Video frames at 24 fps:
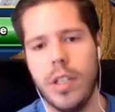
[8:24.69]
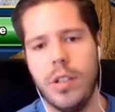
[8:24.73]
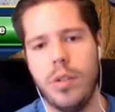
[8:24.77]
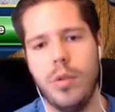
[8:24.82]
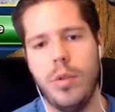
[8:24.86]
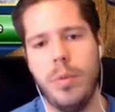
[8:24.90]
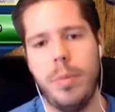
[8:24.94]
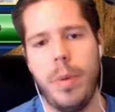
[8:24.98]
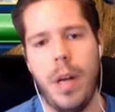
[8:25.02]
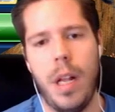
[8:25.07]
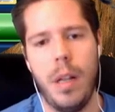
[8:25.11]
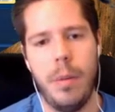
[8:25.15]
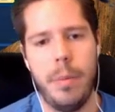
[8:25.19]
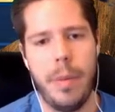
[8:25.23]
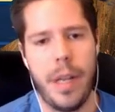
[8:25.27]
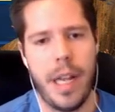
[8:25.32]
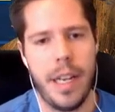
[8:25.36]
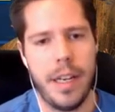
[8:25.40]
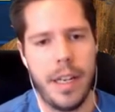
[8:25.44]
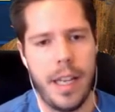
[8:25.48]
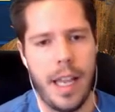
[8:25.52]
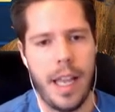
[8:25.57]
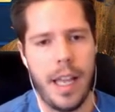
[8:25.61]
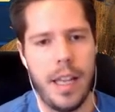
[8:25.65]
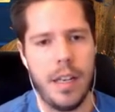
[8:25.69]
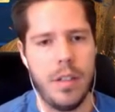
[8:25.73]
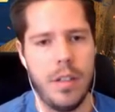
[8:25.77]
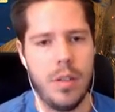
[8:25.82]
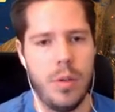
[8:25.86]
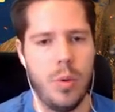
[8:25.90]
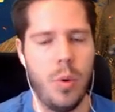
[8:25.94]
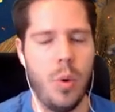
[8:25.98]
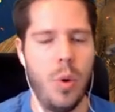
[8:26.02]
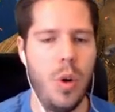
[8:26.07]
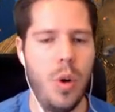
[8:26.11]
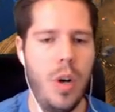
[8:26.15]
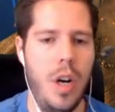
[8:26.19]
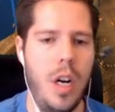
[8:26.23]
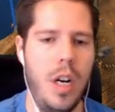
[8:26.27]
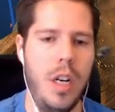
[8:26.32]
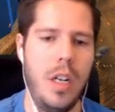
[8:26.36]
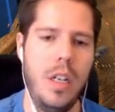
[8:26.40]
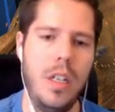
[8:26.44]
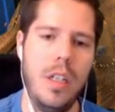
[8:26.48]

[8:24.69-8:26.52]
to a Pal Pad and or